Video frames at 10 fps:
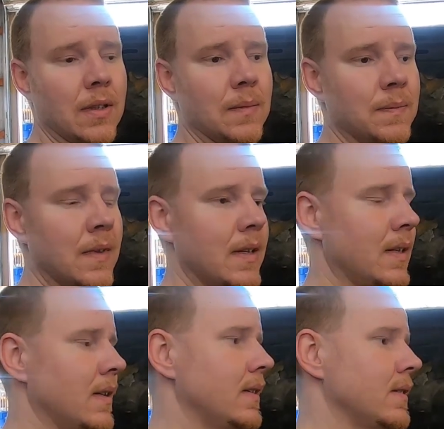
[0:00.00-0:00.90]
up.
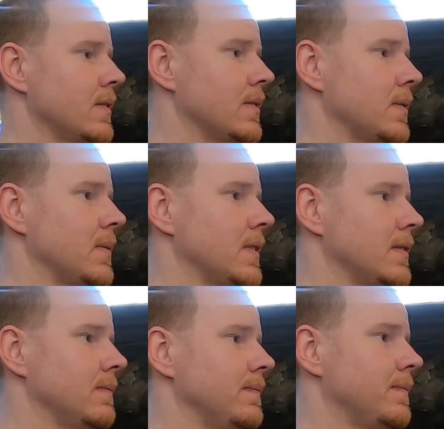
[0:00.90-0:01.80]
So
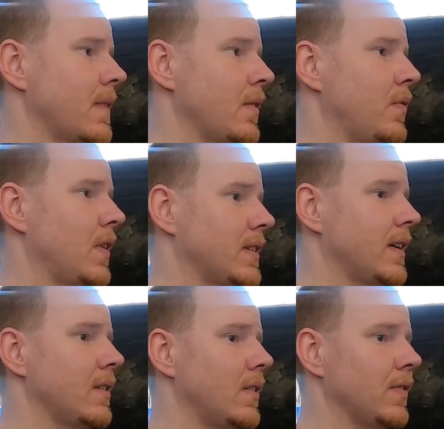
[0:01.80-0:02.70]
fought
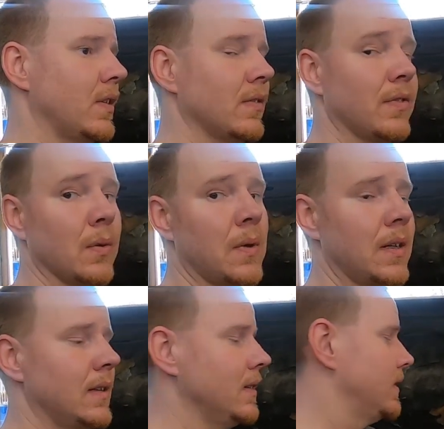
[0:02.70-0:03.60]
that off and on for a
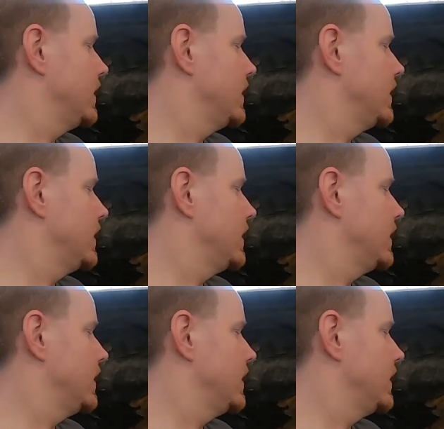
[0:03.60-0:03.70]
while,